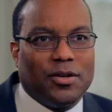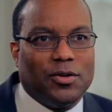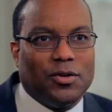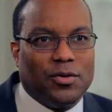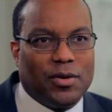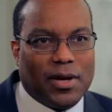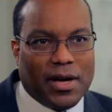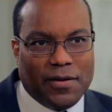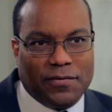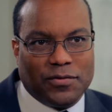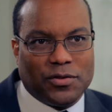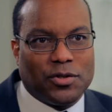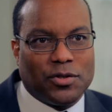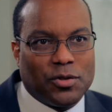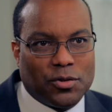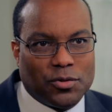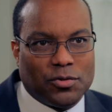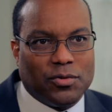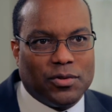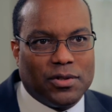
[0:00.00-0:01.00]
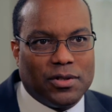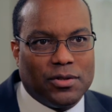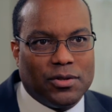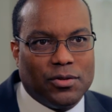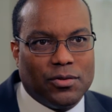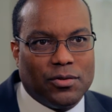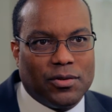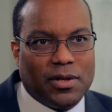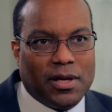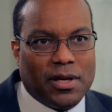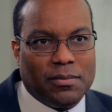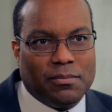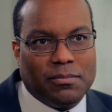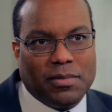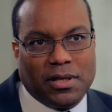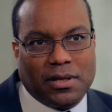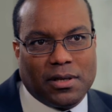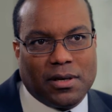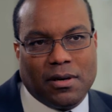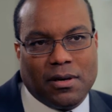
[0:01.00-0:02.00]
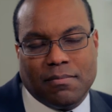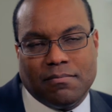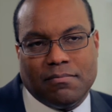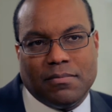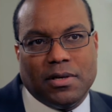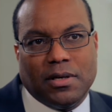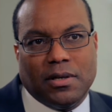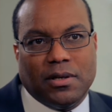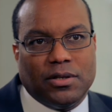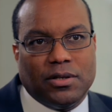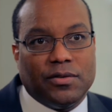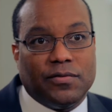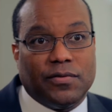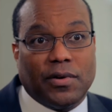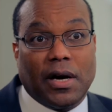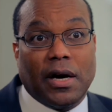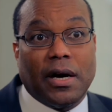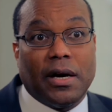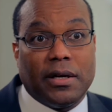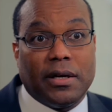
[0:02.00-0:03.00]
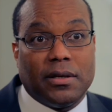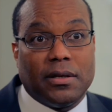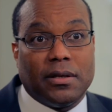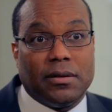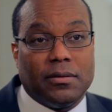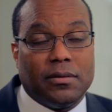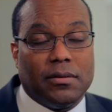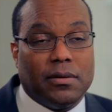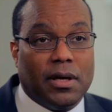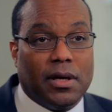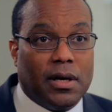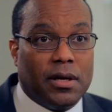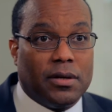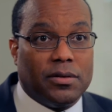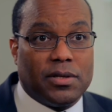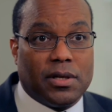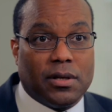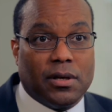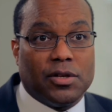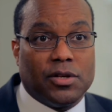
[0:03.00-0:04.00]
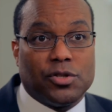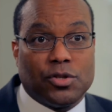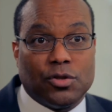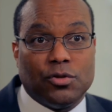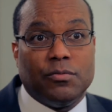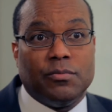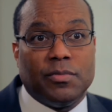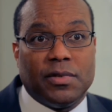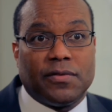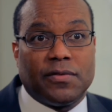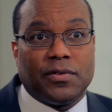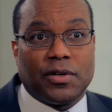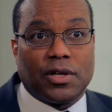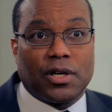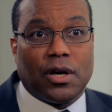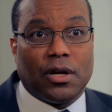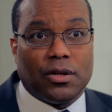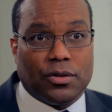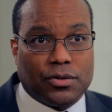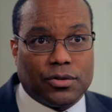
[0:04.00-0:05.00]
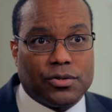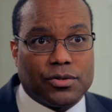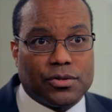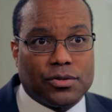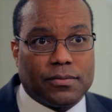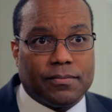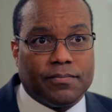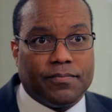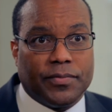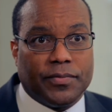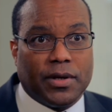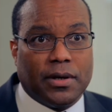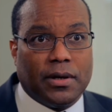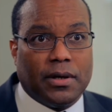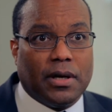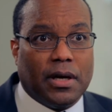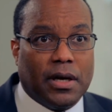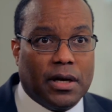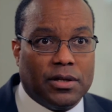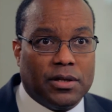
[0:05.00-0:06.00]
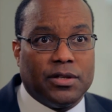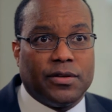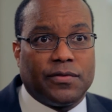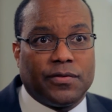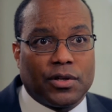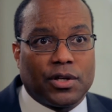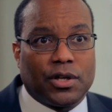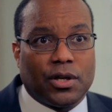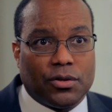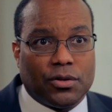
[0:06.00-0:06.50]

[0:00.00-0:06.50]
who have children who then divide and assume different colors and different